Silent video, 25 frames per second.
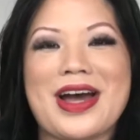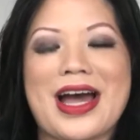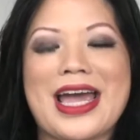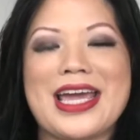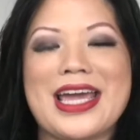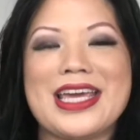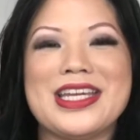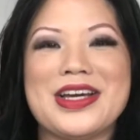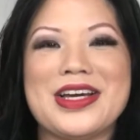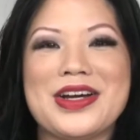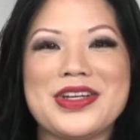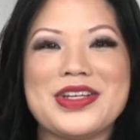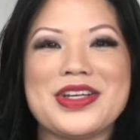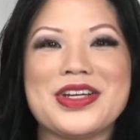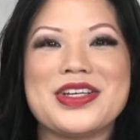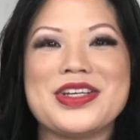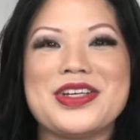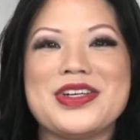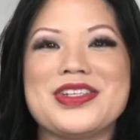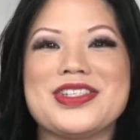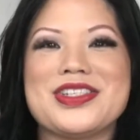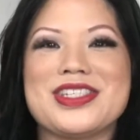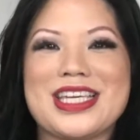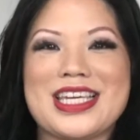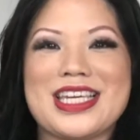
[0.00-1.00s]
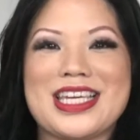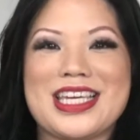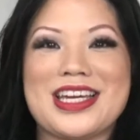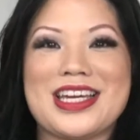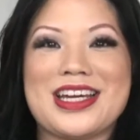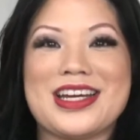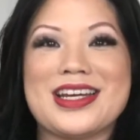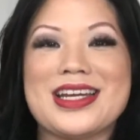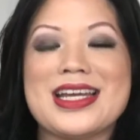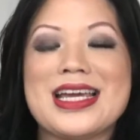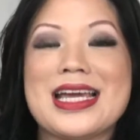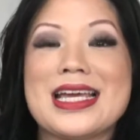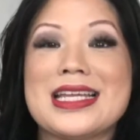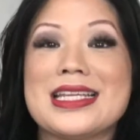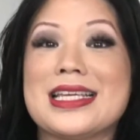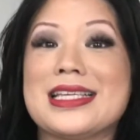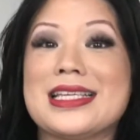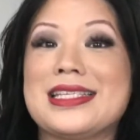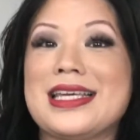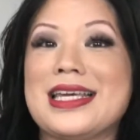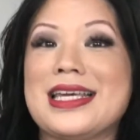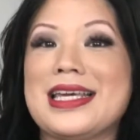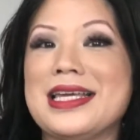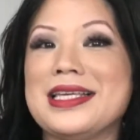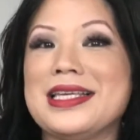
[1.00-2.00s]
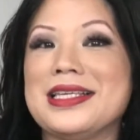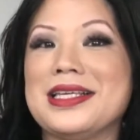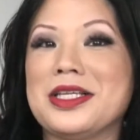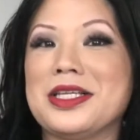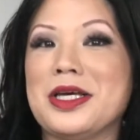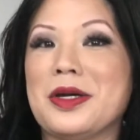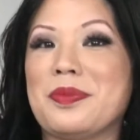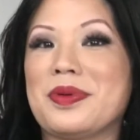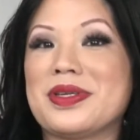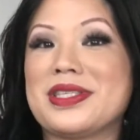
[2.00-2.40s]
I know you're usually here to see In the Loop,